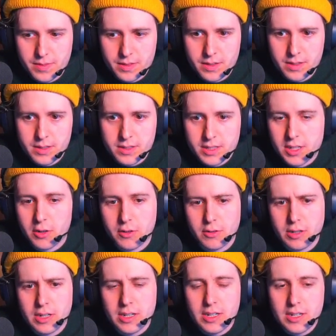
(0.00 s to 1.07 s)
So,
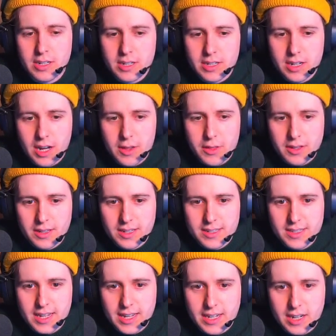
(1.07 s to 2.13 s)
I think that's
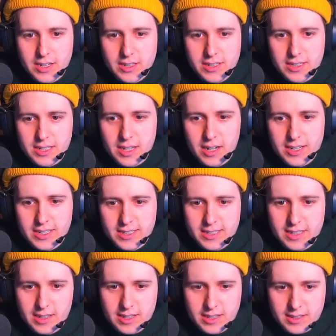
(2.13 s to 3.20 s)
saying under the ice is
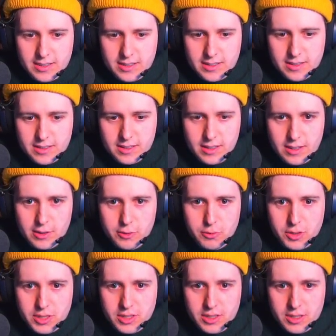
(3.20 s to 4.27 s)
like the
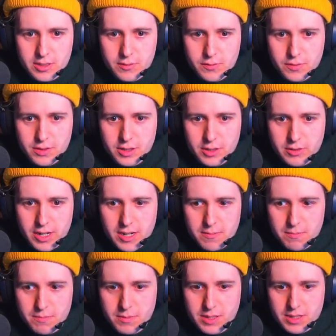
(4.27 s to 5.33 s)
loser of
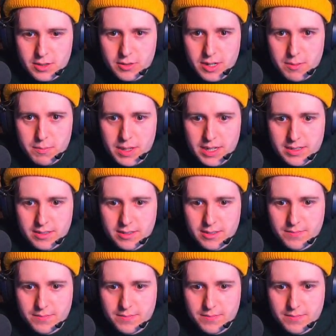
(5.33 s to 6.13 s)
this great battle.